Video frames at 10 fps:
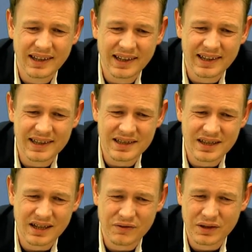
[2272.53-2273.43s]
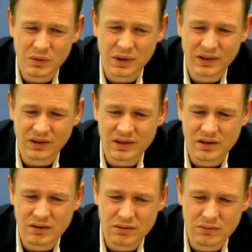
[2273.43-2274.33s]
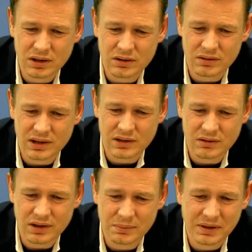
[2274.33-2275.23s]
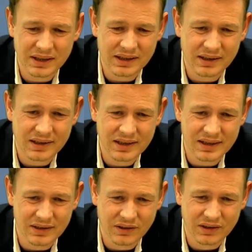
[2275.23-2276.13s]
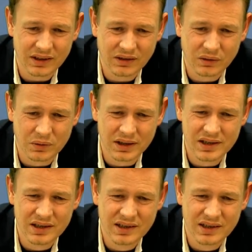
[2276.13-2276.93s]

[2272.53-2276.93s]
And after queen c2, what do? They play like e6, right?